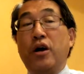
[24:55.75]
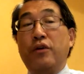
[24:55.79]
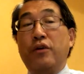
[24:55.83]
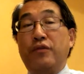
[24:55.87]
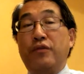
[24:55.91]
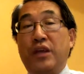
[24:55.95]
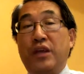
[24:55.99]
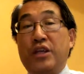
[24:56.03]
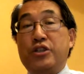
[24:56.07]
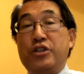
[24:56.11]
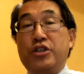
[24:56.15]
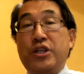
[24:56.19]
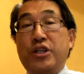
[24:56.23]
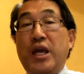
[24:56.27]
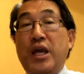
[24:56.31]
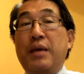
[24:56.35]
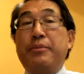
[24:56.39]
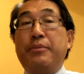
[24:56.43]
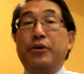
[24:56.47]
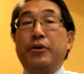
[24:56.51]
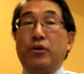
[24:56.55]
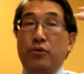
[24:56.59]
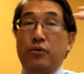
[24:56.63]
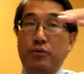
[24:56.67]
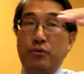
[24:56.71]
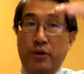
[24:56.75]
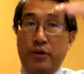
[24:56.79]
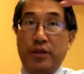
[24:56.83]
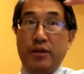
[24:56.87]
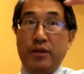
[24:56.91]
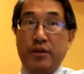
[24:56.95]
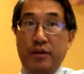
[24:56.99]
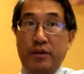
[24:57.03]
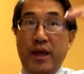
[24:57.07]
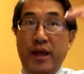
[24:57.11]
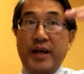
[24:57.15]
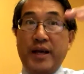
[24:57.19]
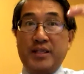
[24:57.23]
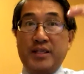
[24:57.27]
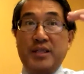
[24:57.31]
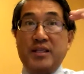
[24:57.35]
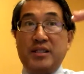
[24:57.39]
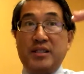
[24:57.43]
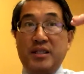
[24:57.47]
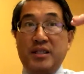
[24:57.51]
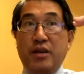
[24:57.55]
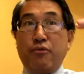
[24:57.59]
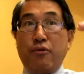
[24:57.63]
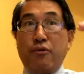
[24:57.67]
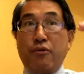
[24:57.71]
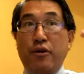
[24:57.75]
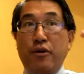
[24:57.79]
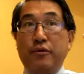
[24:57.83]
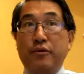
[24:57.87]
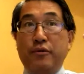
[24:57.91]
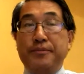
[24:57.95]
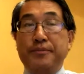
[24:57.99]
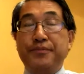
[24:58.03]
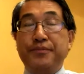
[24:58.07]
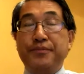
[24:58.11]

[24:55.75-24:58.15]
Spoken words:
of each table where the x is 0.